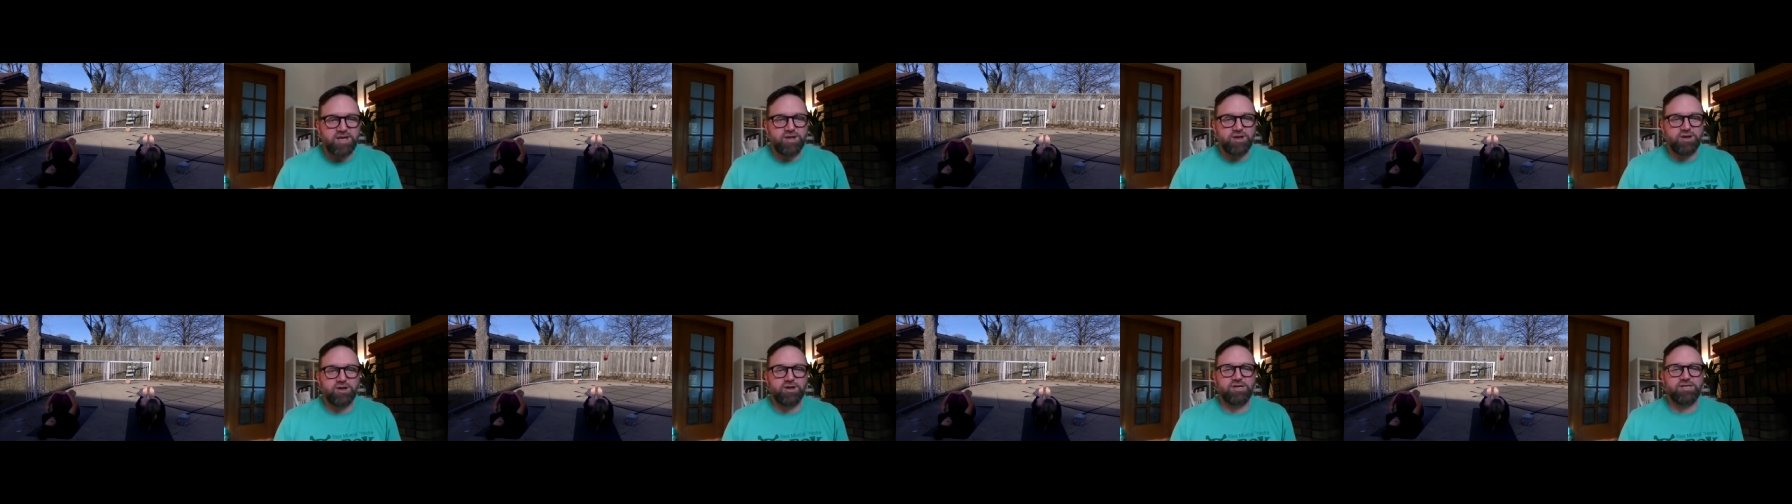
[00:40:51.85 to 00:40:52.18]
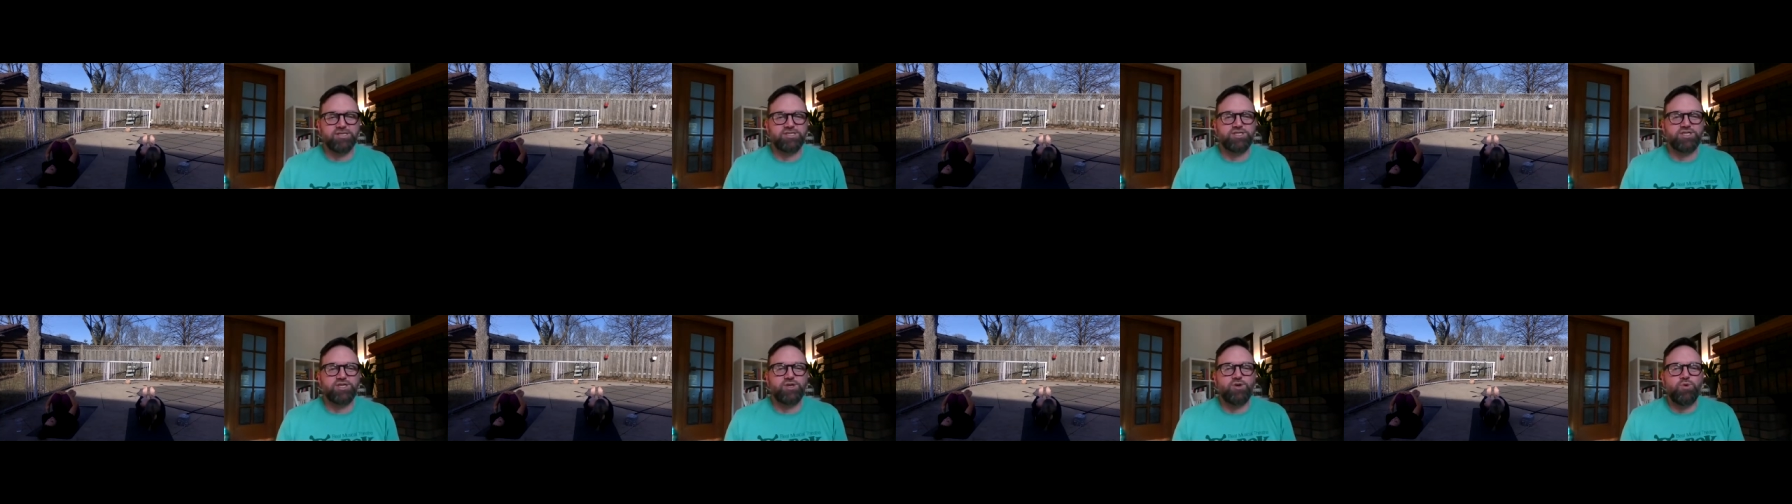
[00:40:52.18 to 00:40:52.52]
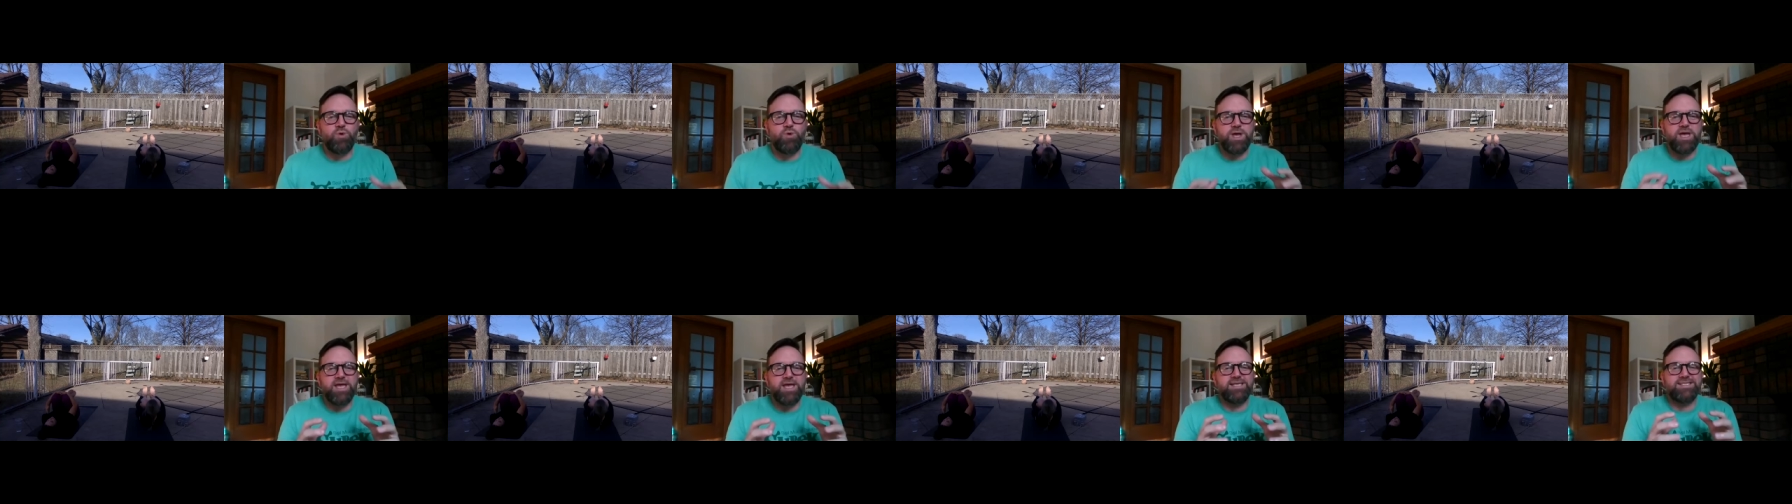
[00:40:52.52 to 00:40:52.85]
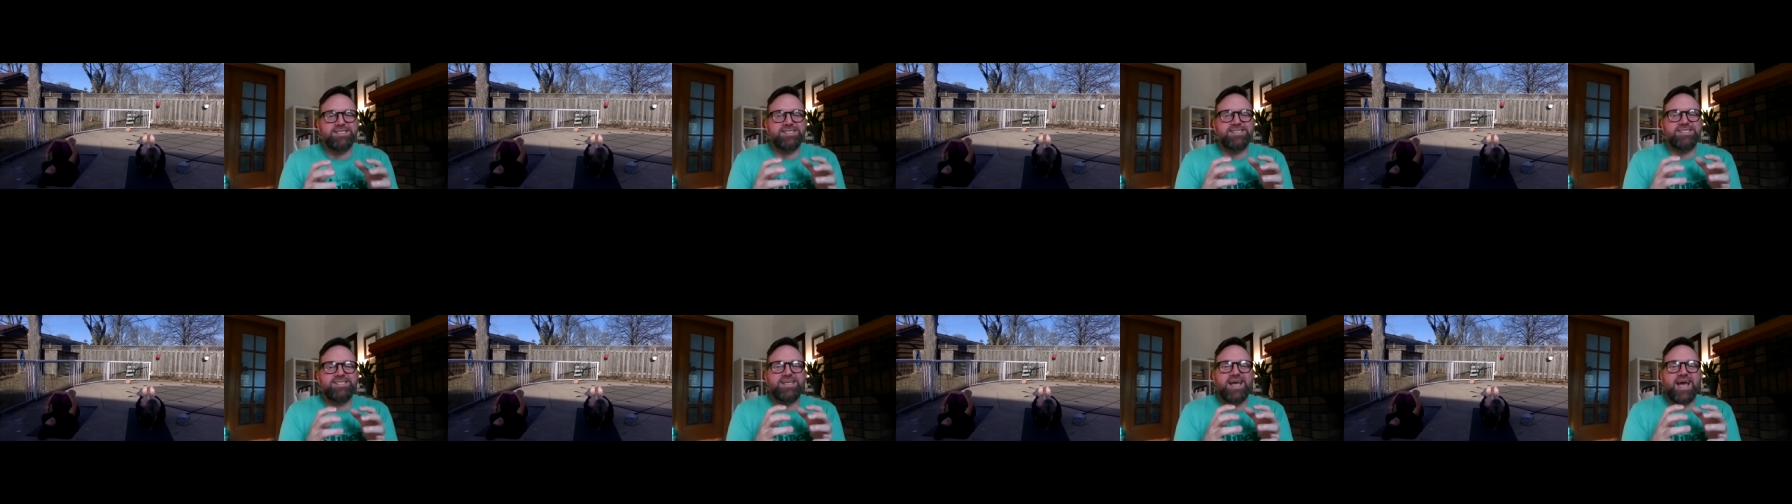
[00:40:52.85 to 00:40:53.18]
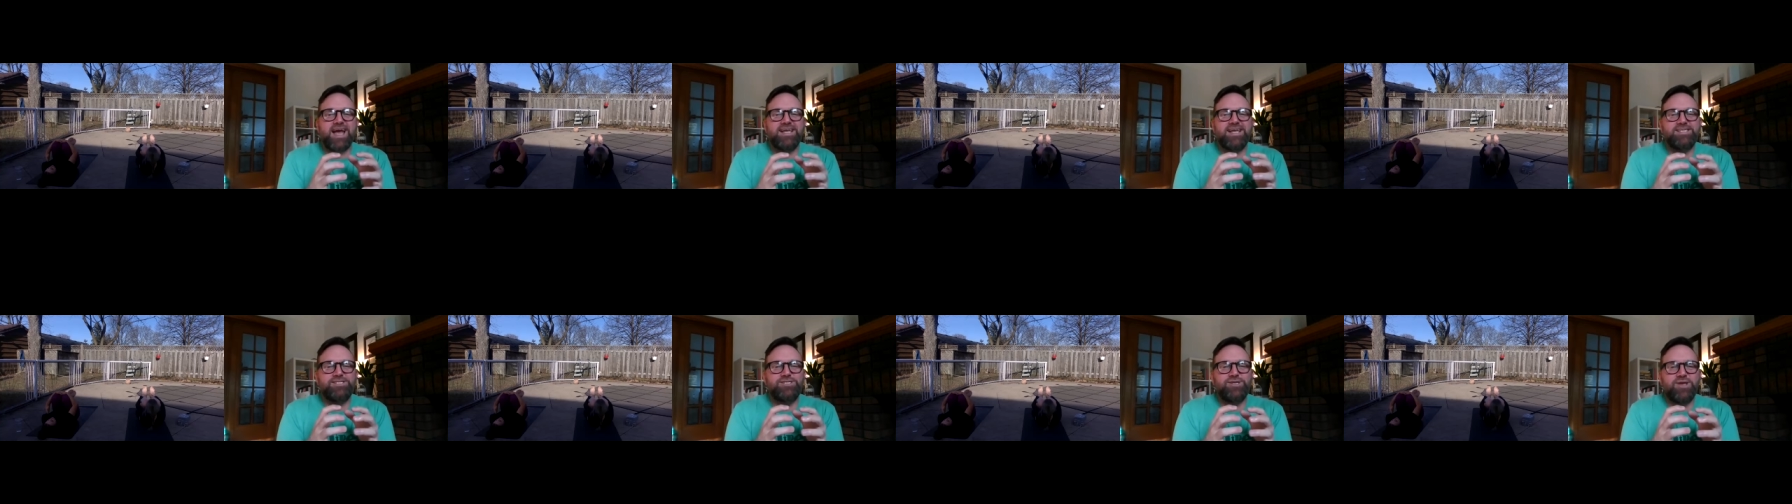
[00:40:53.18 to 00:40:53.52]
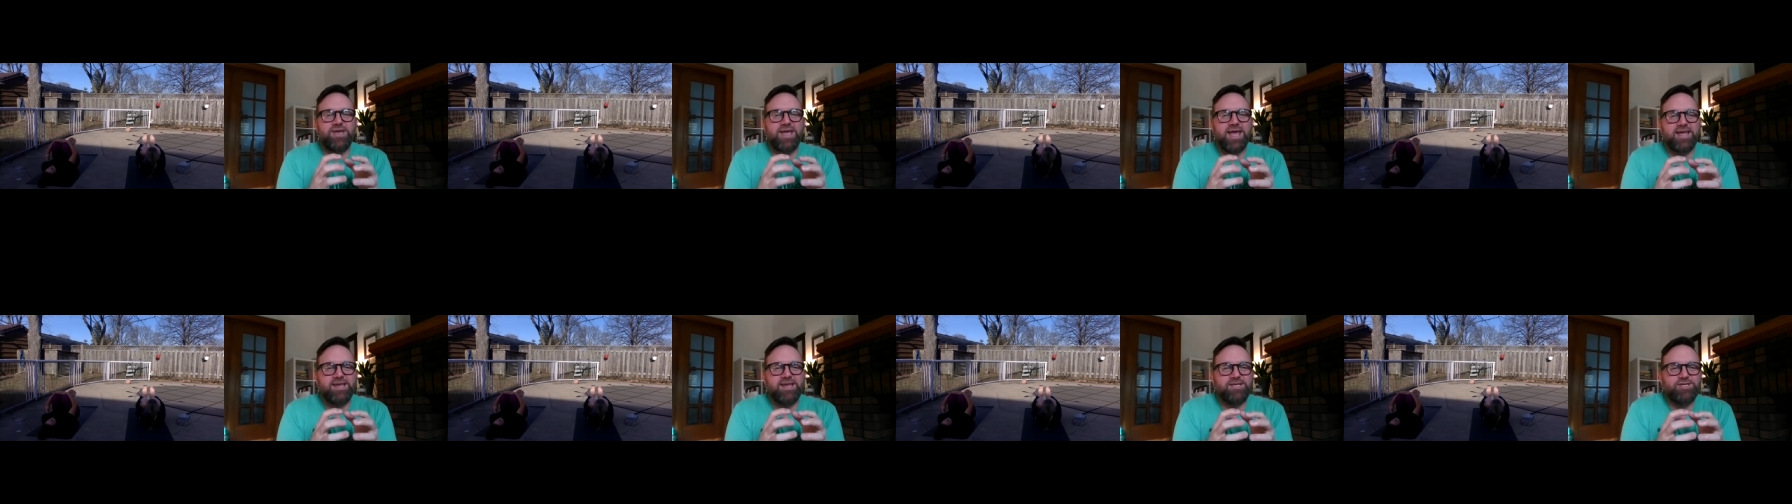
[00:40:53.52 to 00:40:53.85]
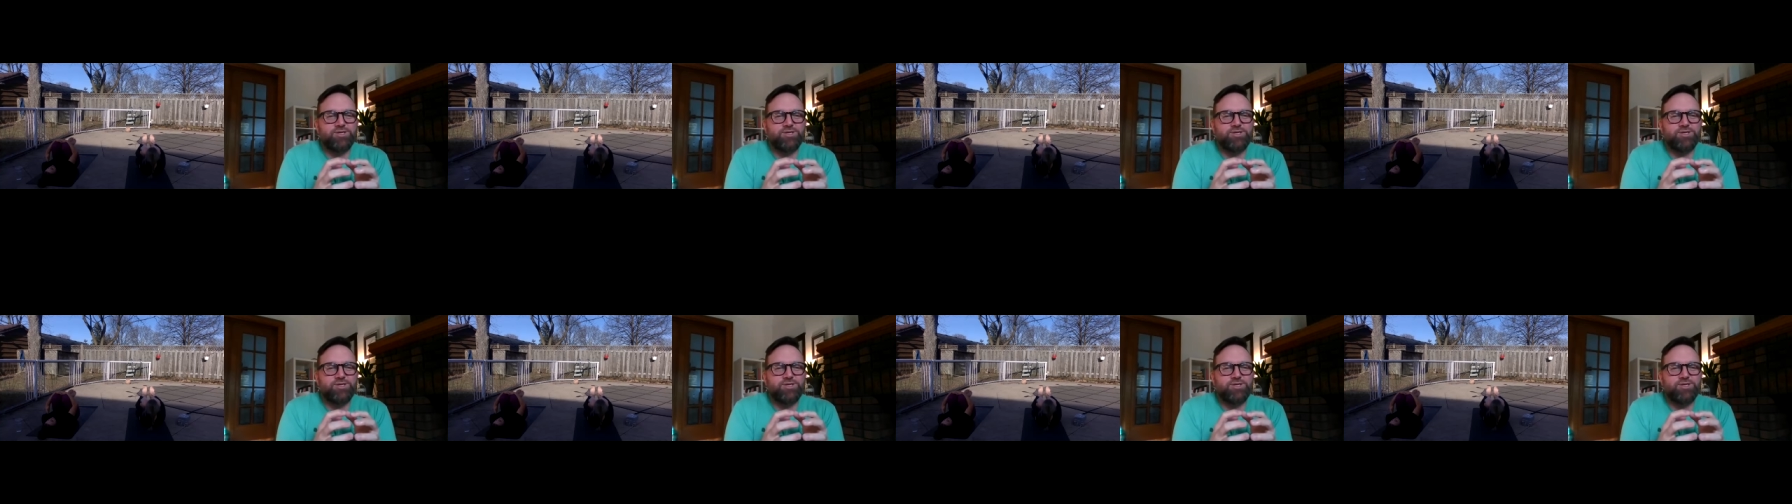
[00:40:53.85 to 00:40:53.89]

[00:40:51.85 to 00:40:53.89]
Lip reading: You're going to squeeze as tight as you can